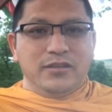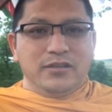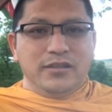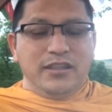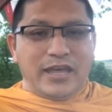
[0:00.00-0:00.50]

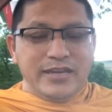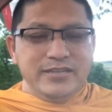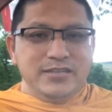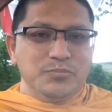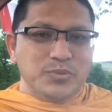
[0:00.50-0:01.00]

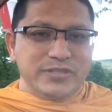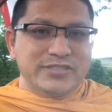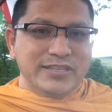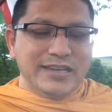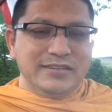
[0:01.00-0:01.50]

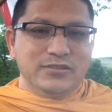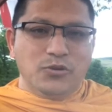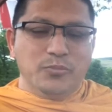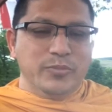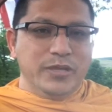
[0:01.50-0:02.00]
90%
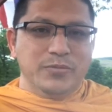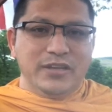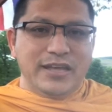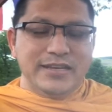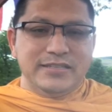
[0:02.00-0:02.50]
or maybe
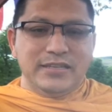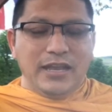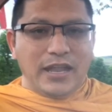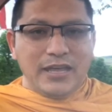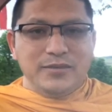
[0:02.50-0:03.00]

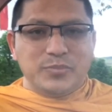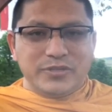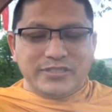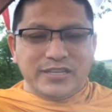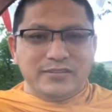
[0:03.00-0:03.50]

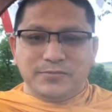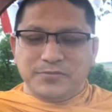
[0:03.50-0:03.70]
99%